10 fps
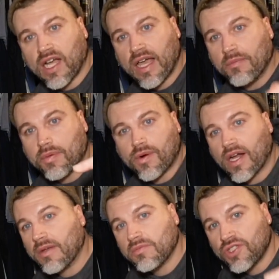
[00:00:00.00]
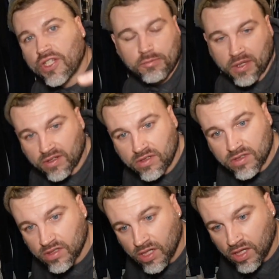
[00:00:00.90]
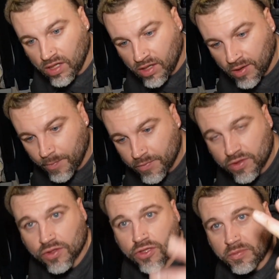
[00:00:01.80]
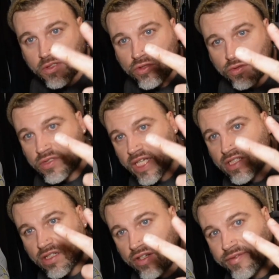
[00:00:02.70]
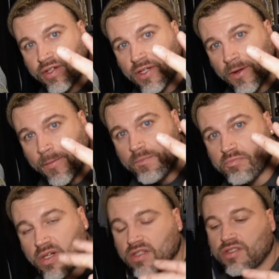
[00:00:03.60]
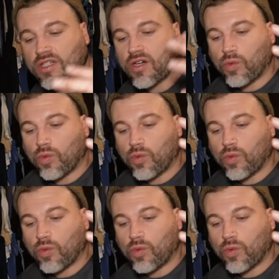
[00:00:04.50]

I had Prime shipping, so it should be two day delivery, but it took a